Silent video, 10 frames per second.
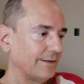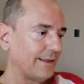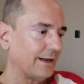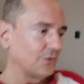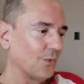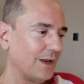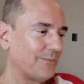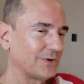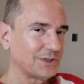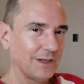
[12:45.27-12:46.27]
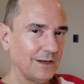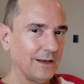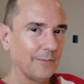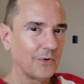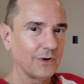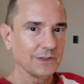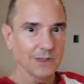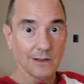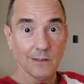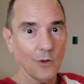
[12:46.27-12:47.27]
that 20% number is a
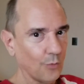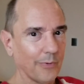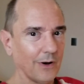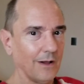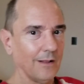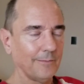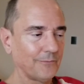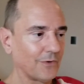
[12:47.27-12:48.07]
low ball,